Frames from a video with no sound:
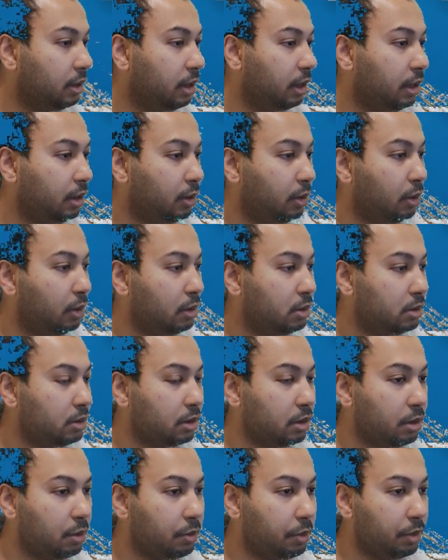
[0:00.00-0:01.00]
And
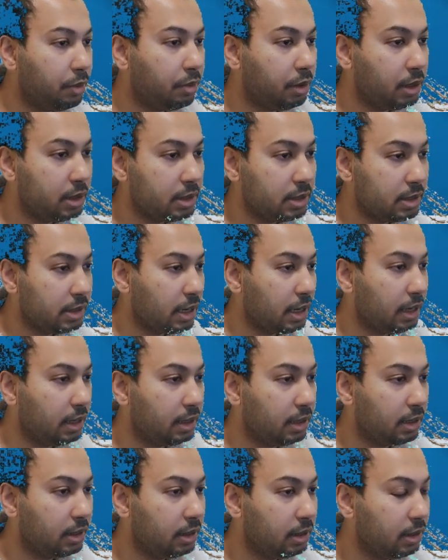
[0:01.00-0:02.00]
also we want to
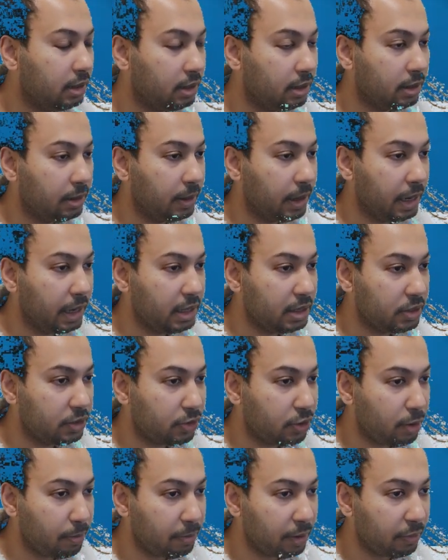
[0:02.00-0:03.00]
set
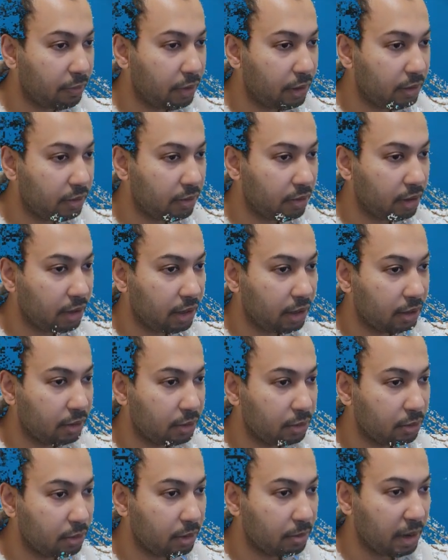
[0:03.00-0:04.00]
anisotropic filtering
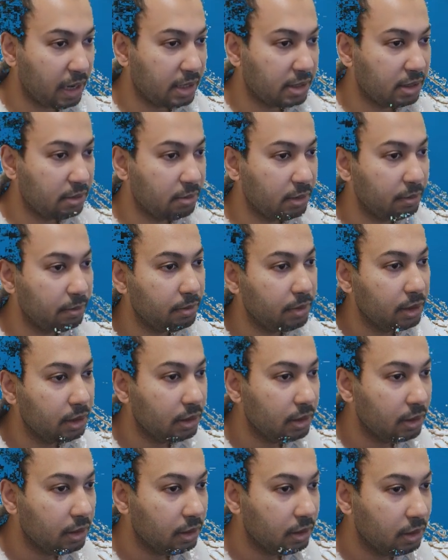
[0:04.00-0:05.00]
to the maximum
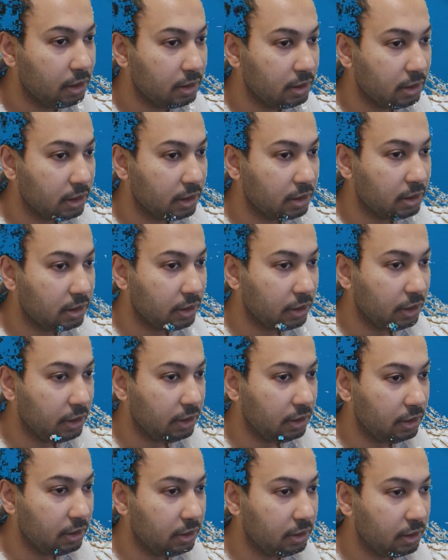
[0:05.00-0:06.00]

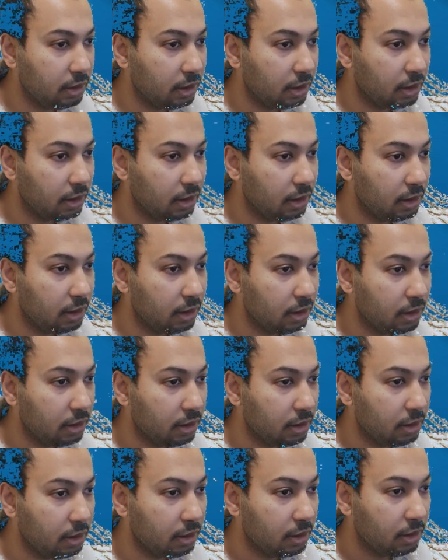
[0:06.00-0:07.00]
16. Again,
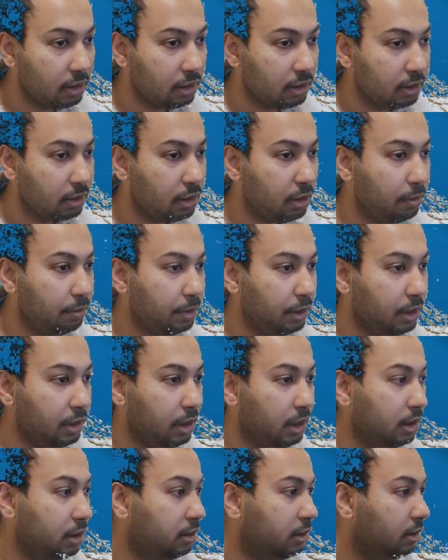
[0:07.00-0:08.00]
copy
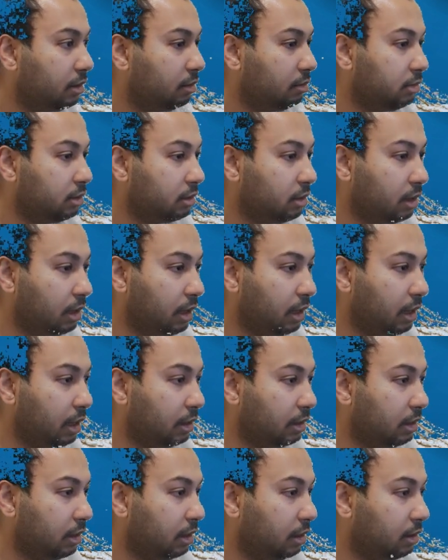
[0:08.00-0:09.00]
that, and we're gonna
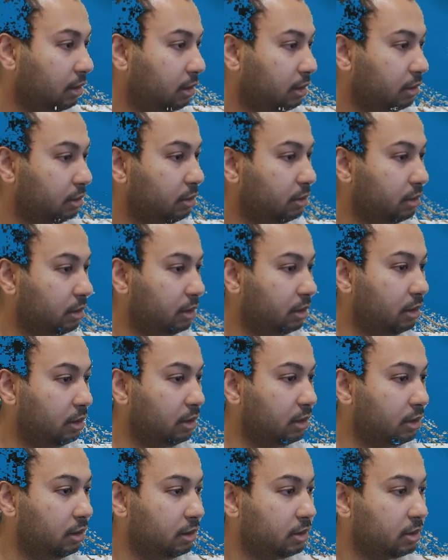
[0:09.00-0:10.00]
add that into the
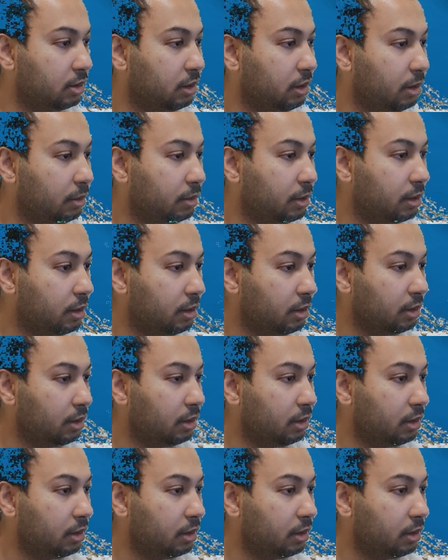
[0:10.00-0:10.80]
script.